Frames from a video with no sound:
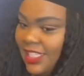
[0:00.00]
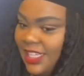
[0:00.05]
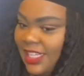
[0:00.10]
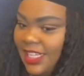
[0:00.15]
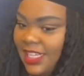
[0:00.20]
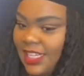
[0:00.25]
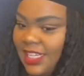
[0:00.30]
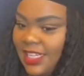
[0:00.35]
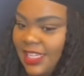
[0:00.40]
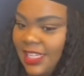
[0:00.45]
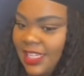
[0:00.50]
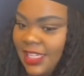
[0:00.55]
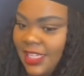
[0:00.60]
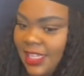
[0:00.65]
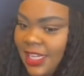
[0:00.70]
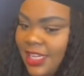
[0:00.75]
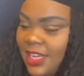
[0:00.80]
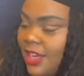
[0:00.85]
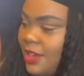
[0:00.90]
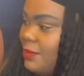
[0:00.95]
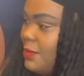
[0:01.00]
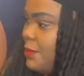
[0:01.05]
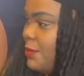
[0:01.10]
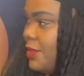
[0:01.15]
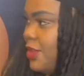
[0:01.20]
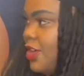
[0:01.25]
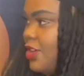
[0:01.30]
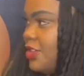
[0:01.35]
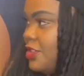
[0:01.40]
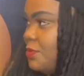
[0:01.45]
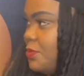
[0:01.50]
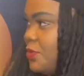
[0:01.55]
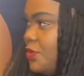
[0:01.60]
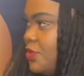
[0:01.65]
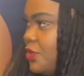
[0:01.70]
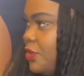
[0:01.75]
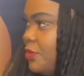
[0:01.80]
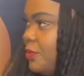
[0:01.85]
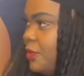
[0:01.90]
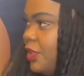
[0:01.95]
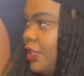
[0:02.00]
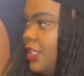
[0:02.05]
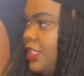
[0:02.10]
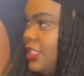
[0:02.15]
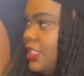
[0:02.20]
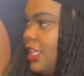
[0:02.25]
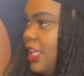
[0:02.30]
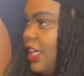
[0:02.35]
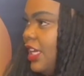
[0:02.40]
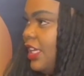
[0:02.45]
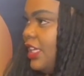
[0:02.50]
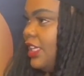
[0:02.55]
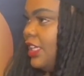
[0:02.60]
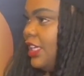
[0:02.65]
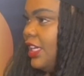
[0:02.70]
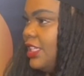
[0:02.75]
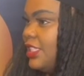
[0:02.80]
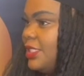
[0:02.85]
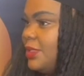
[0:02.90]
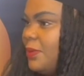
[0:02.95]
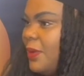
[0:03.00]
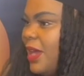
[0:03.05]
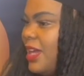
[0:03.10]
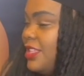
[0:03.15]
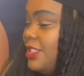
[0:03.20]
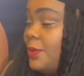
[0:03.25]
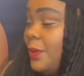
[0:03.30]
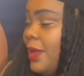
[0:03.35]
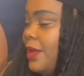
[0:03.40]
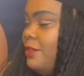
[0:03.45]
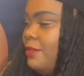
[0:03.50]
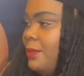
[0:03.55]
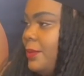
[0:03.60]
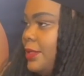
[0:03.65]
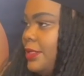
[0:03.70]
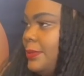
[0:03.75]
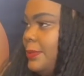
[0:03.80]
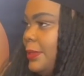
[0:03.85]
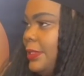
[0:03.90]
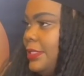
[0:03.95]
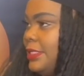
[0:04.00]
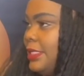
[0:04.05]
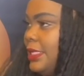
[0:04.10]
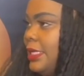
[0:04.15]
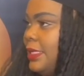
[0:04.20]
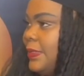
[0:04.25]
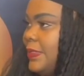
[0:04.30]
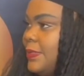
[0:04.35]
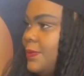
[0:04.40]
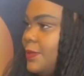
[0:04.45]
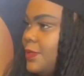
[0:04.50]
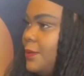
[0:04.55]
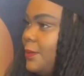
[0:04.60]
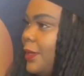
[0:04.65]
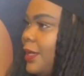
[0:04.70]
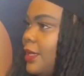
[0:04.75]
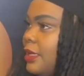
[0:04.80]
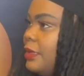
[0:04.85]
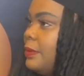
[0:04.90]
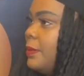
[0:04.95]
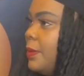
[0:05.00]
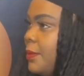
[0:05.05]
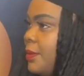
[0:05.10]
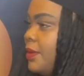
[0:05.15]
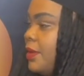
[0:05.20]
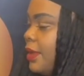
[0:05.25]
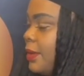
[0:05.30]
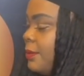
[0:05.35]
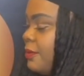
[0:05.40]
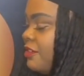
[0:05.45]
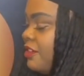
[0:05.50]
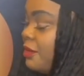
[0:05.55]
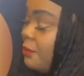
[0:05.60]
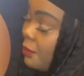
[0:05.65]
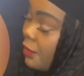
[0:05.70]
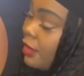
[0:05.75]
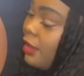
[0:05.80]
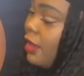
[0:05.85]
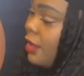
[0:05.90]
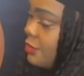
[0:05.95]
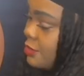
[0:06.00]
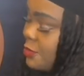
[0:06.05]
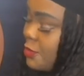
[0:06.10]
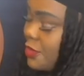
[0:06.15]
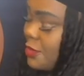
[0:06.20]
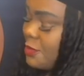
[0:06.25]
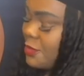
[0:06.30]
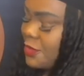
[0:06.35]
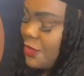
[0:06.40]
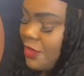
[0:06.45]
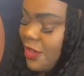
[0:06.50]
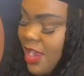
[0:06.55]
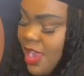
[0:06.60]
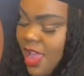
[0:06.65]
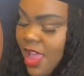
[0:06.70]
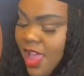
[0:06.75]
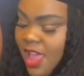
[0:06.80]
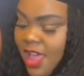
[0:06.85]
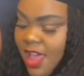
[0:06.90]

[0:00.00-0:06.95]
I can't remember the hospital, but it's like, I swear everybody's been to that hospital, but I can't remember the name of it. But I was born in Pretoria.